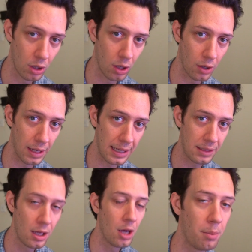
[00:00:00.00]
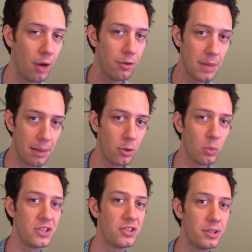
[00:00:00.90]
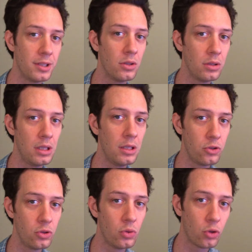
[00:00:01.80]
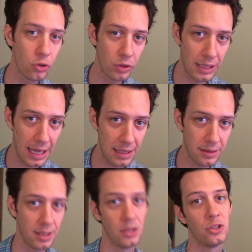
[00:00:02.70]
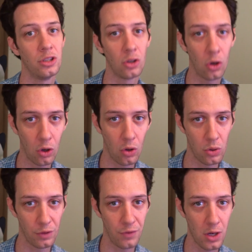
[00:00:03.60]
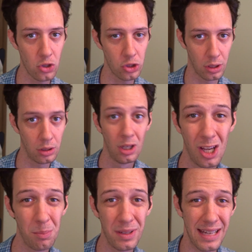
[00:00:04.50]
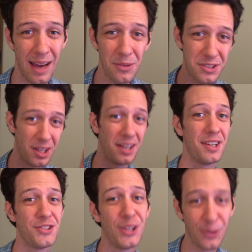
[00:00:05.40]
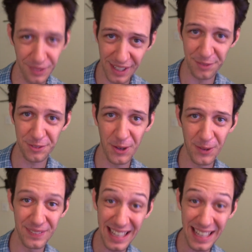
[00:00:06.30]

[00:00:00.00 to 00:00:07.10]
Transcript: All right, but remember we still need to create this and call the function, but now it's done in a single line of code.